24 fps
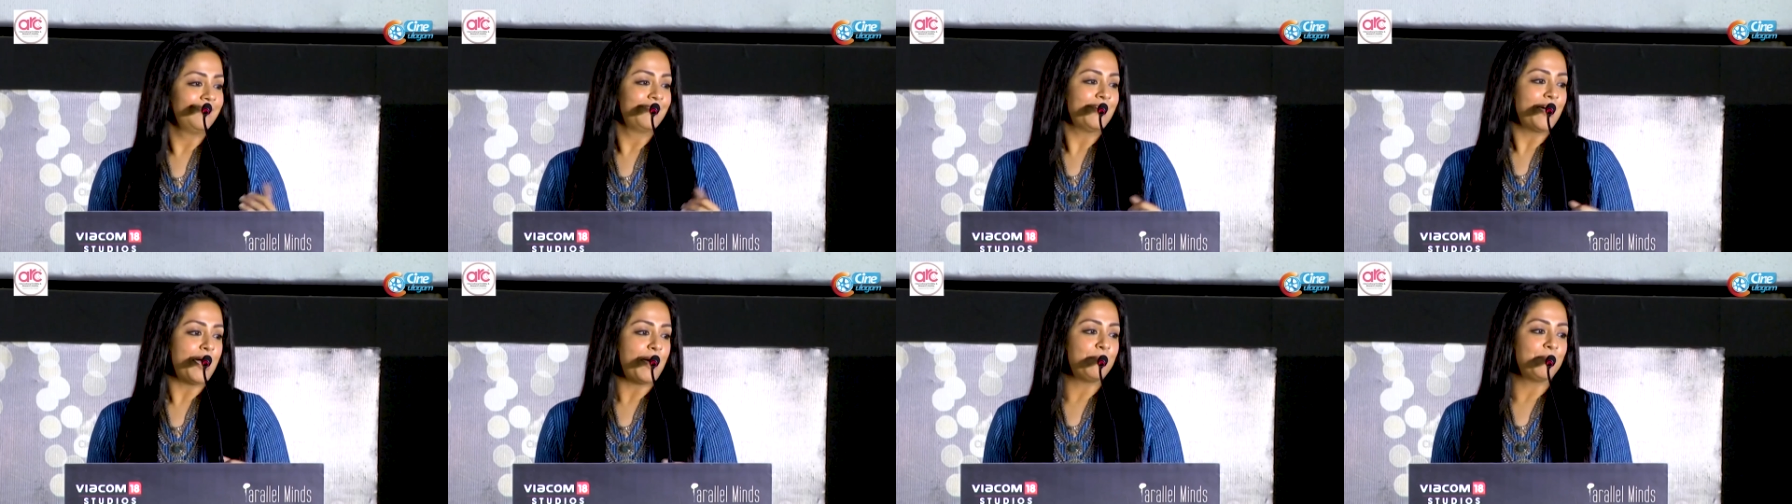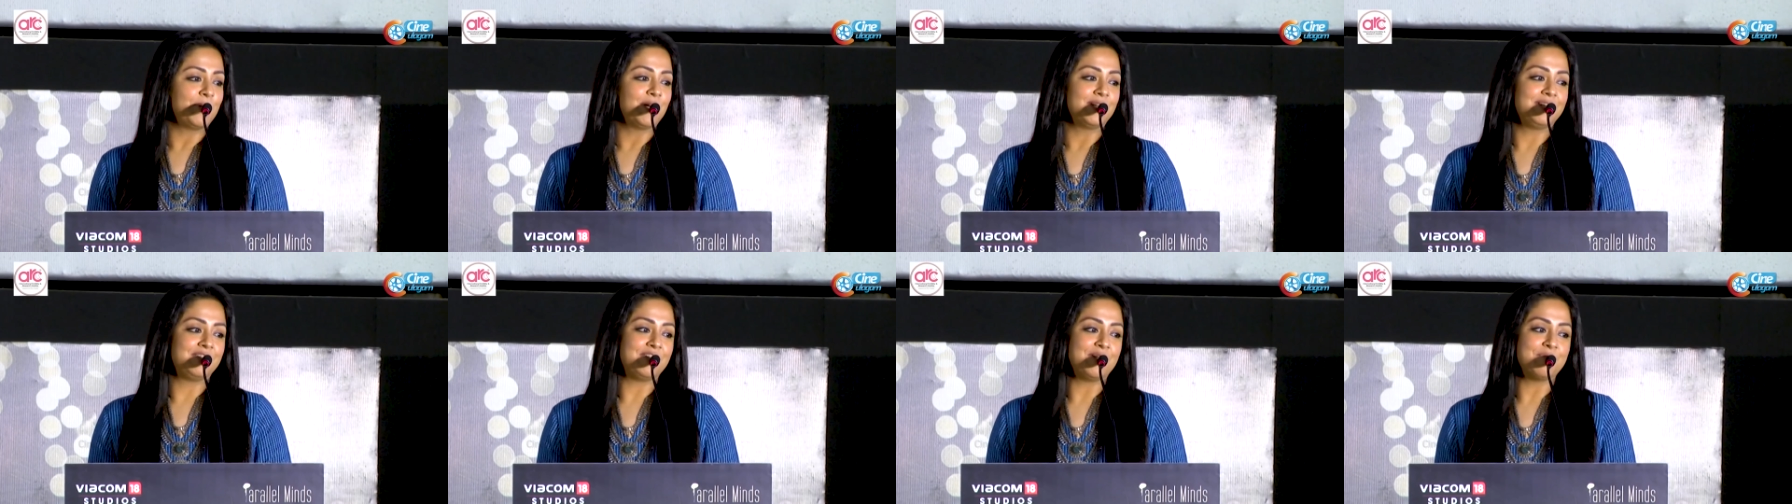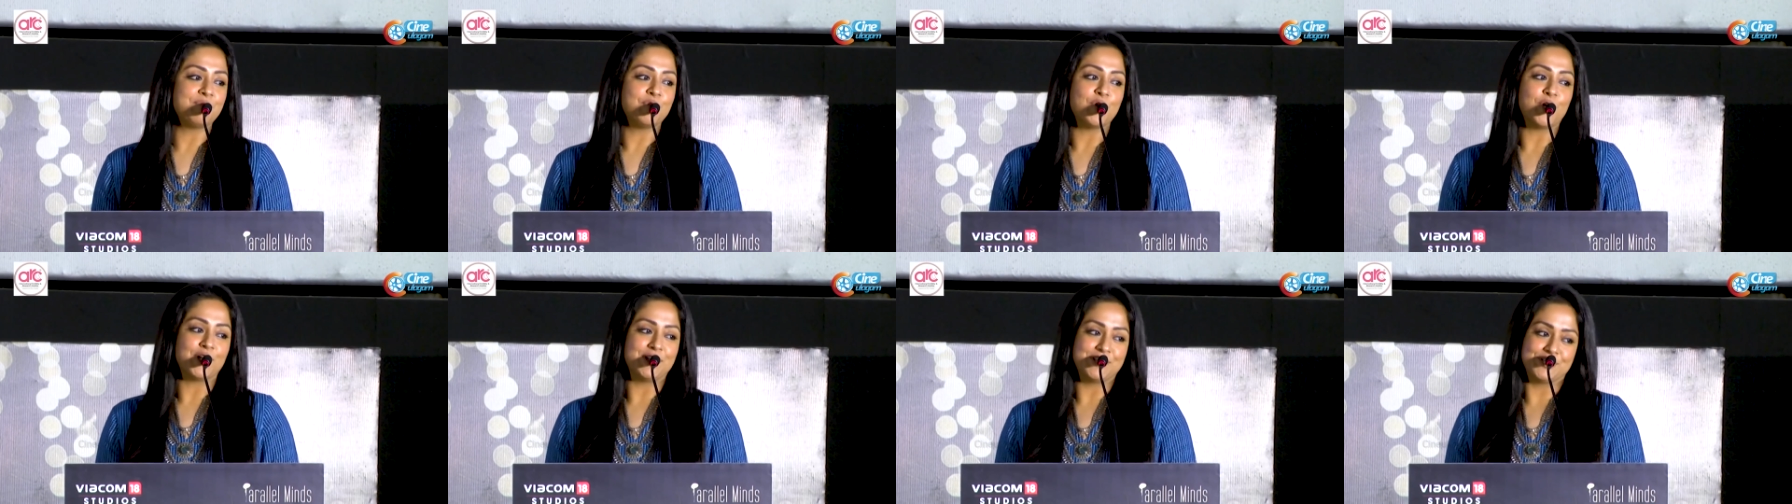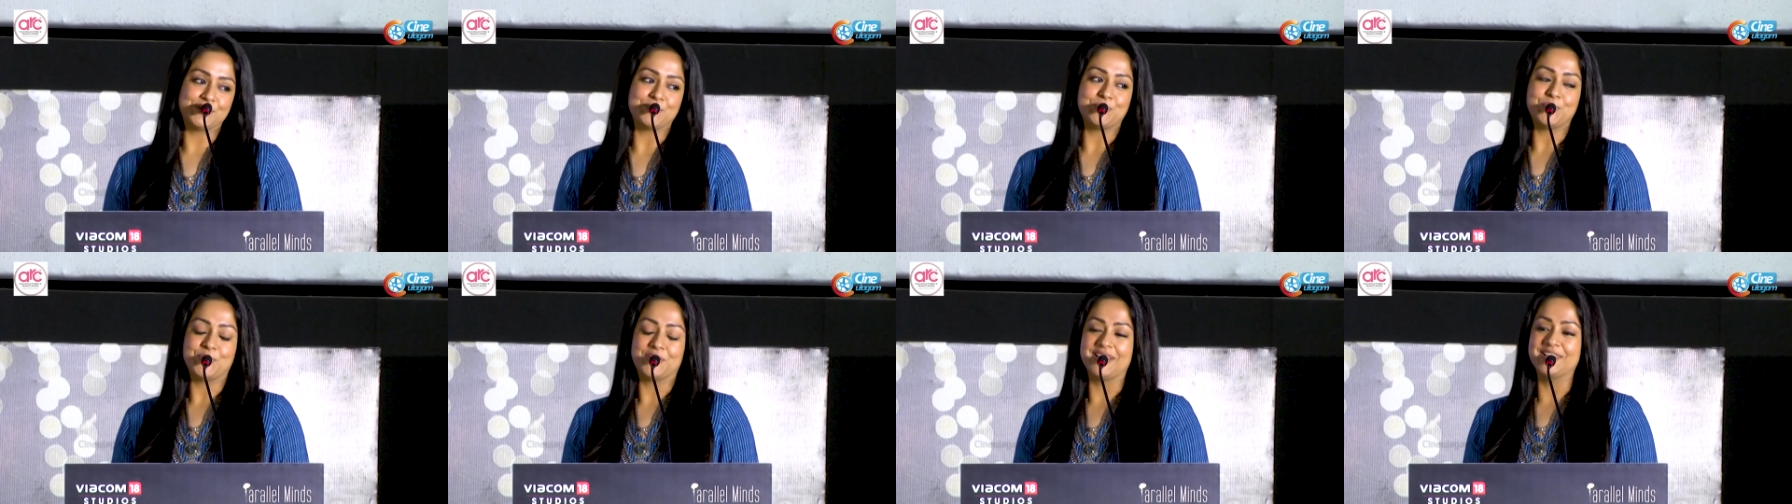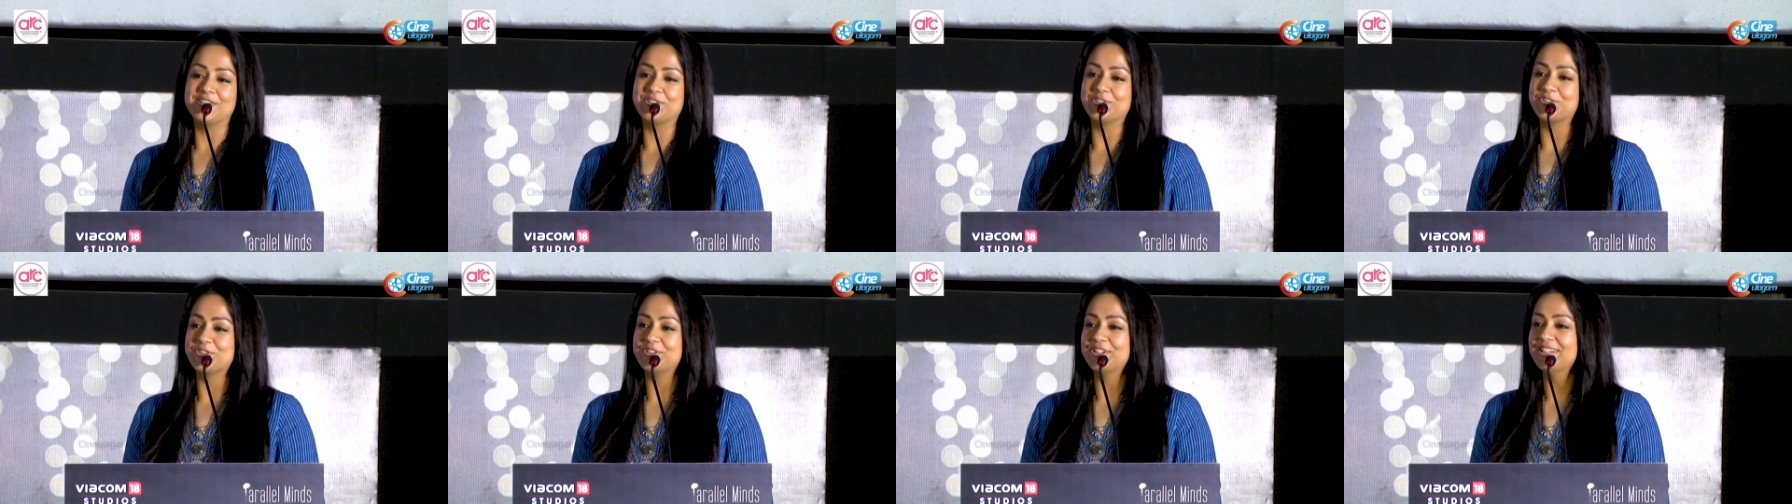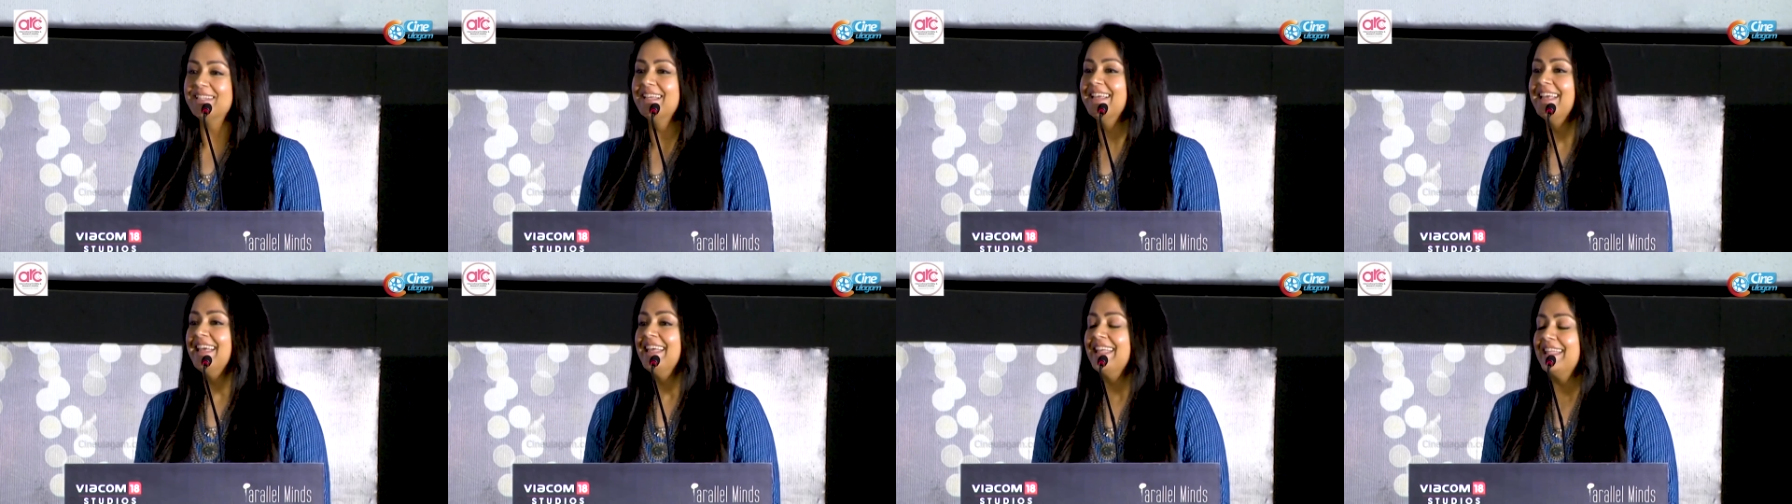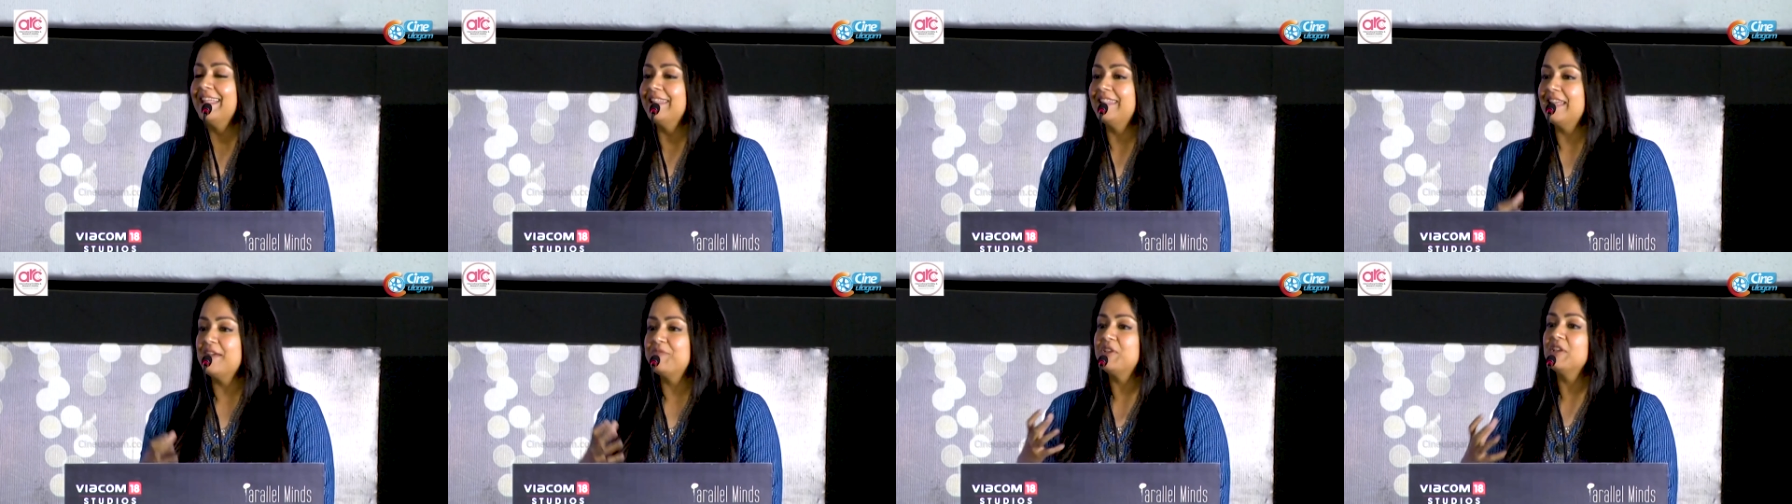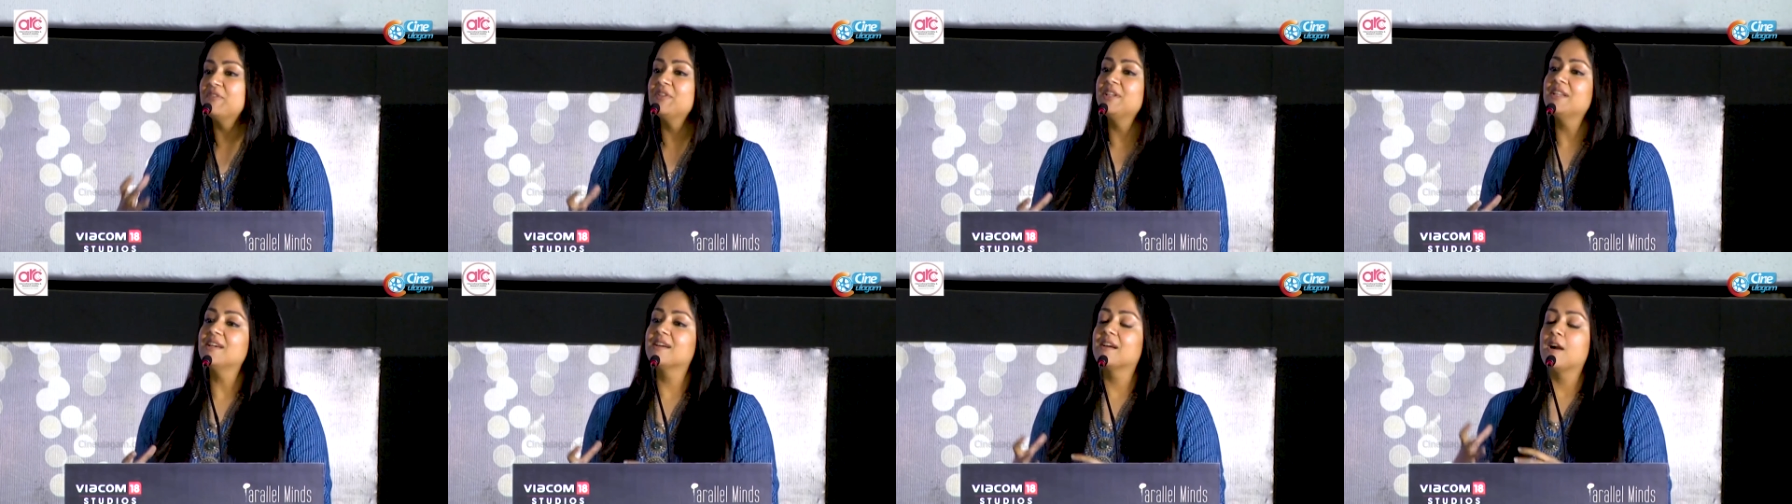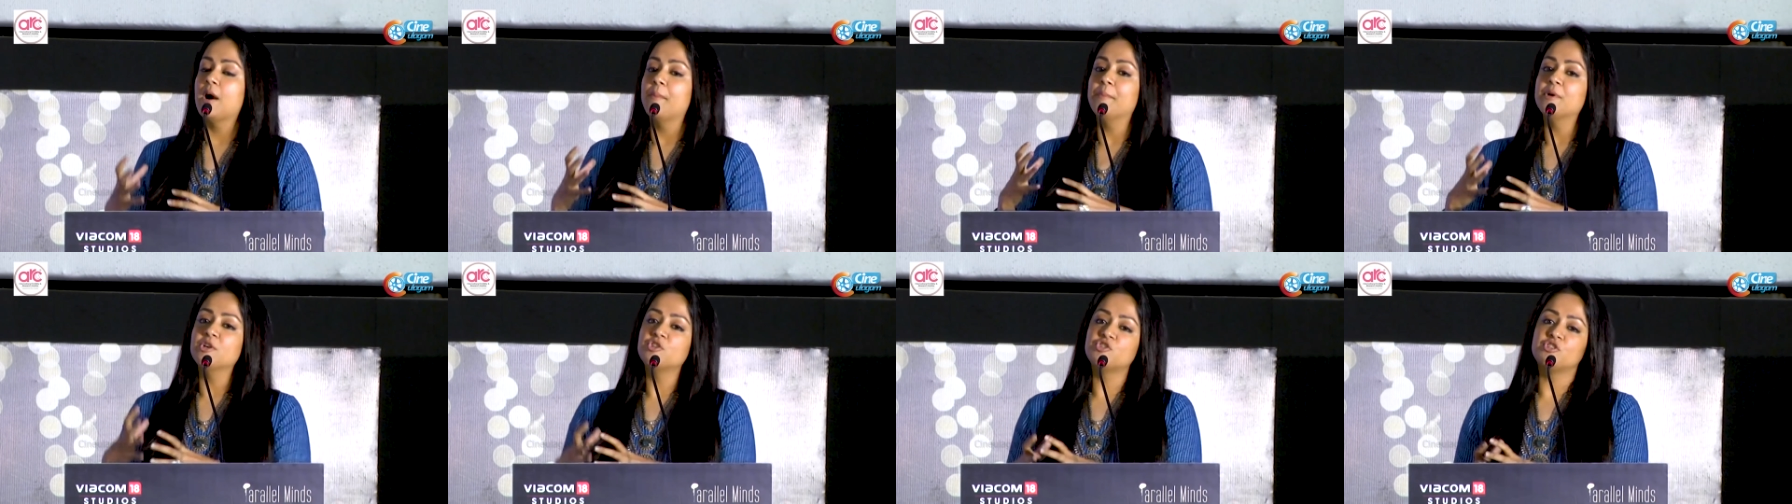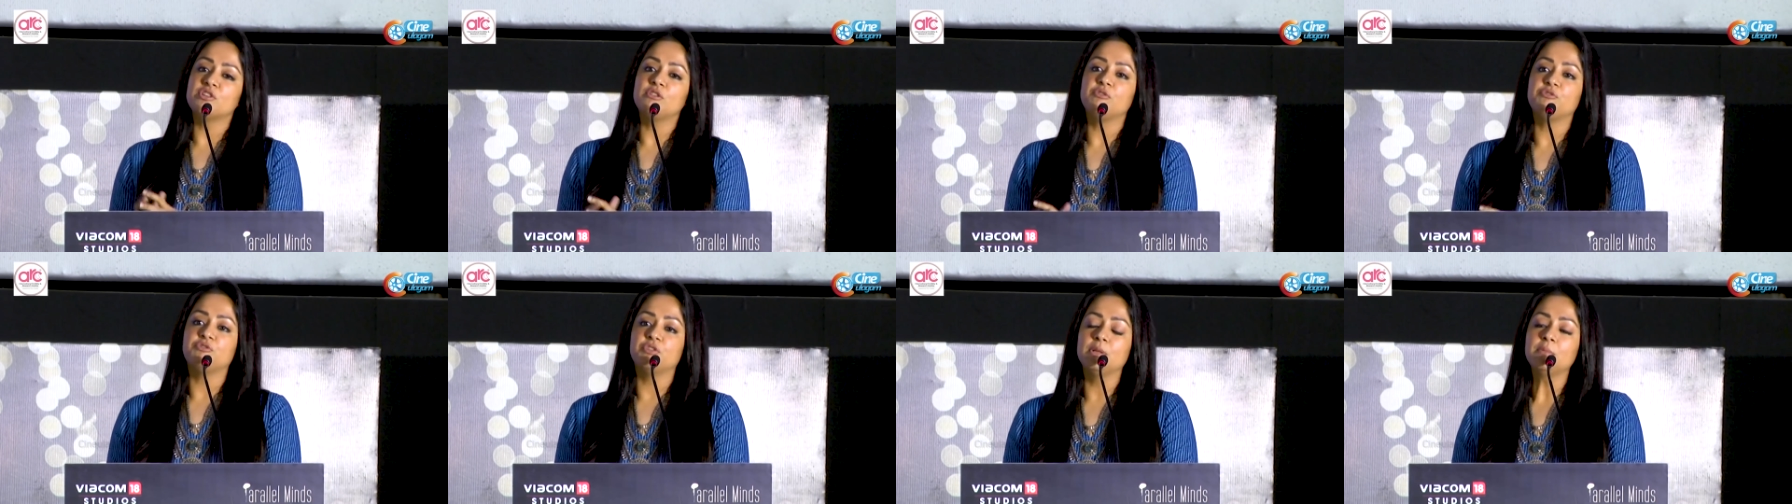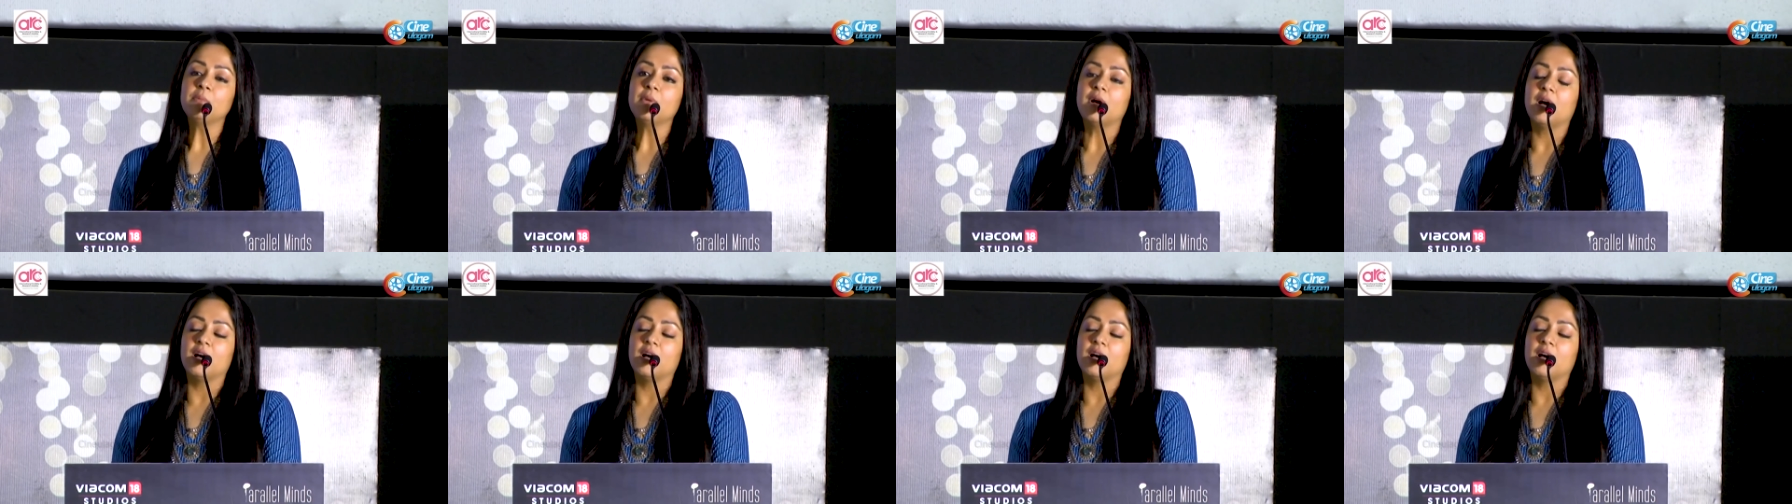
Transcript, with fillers: uh, Dream Warrior's Potential. They've given a commercial film.